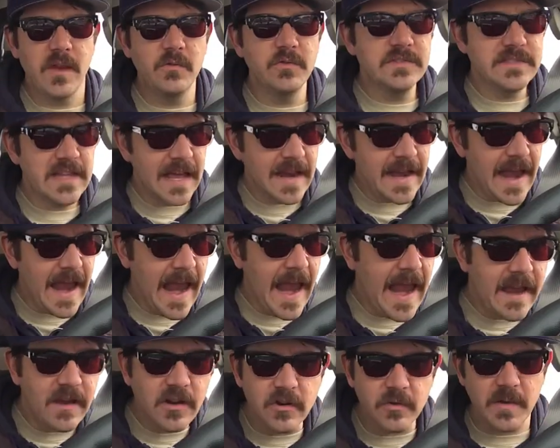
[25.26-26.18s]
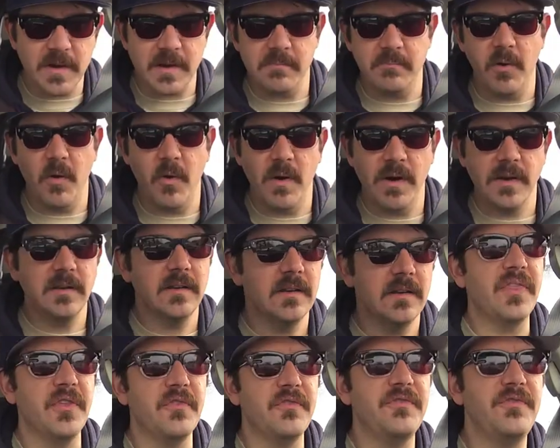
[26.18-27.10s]
It was that anchoring point,
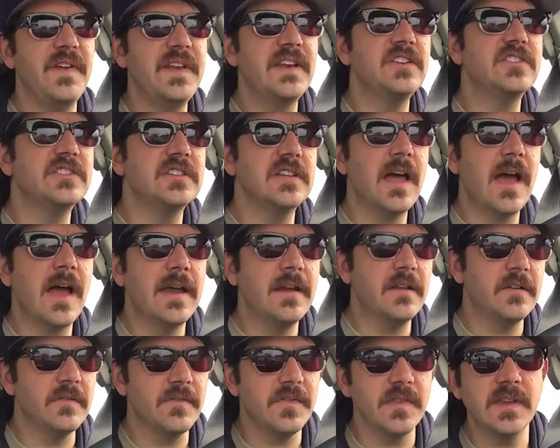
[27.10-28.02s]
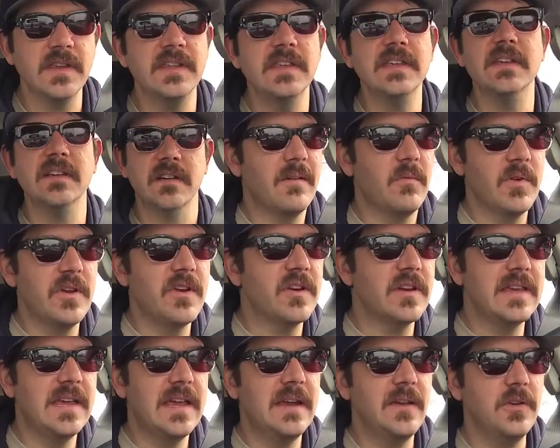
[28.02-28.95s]
the finish line of the year. When you're a
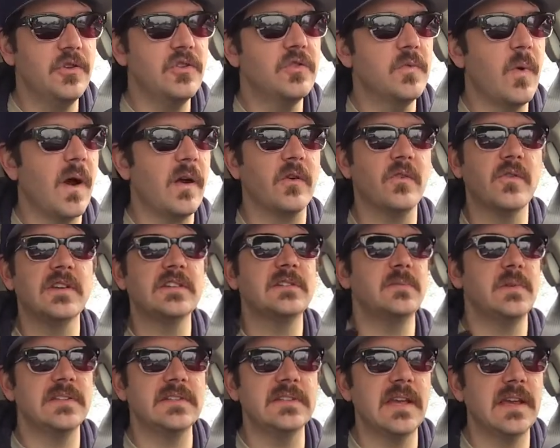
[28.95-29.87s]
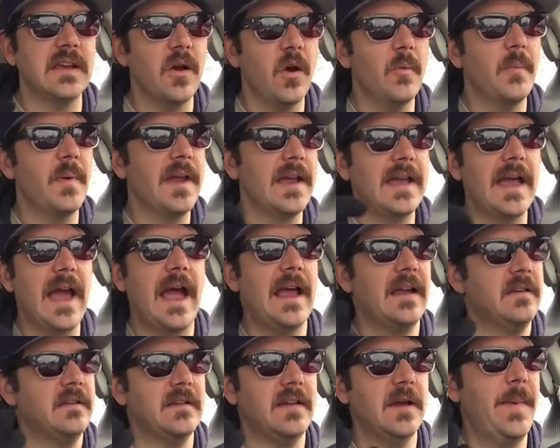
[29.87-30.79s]
kid, you just want Christmas, like, oh my God,
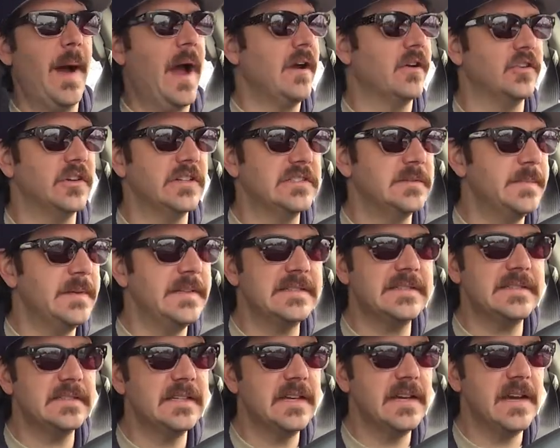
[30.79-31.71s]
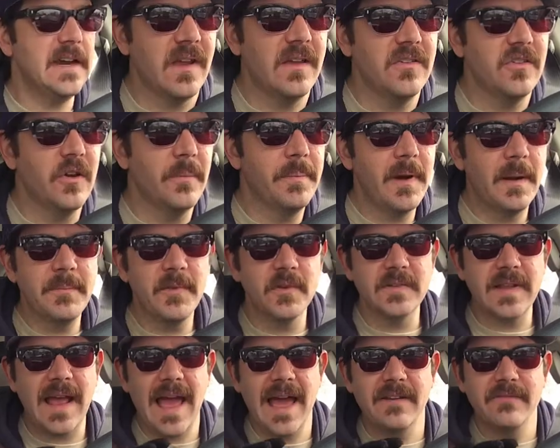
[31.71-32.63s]
come on, Christmas. You open up
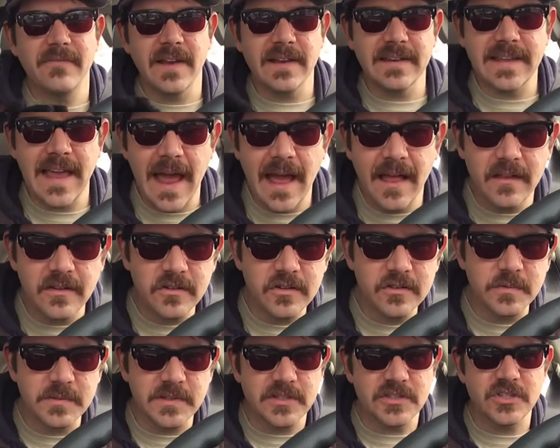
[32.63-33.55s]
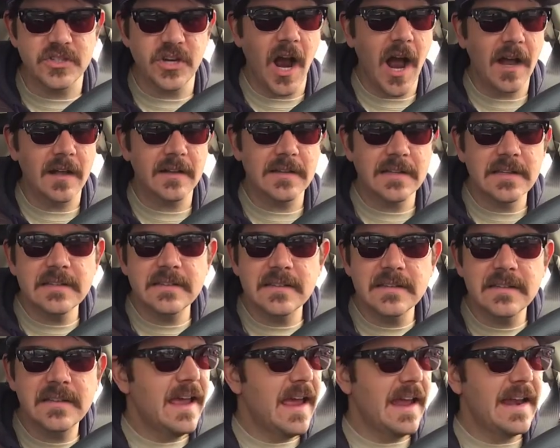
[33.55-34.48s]
those advent calendars with the chocolate,
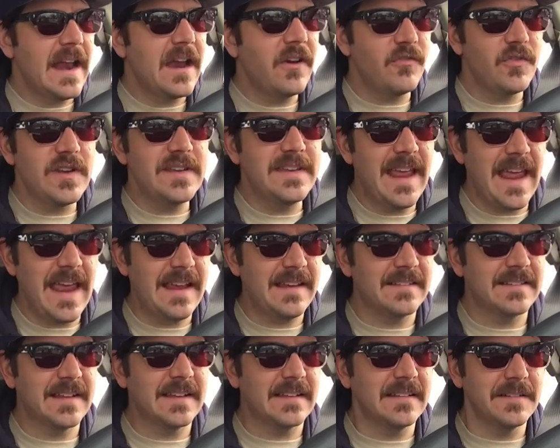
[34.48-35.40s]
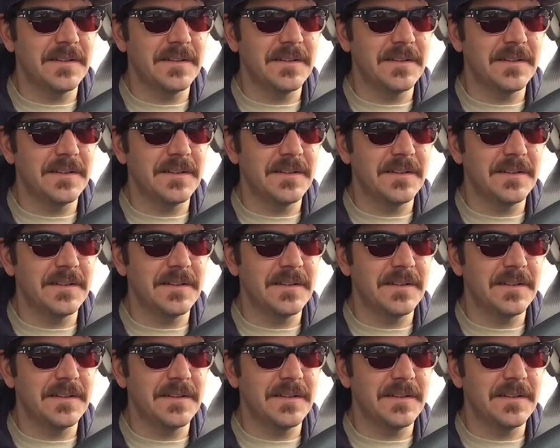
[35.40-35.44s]
and every day is like a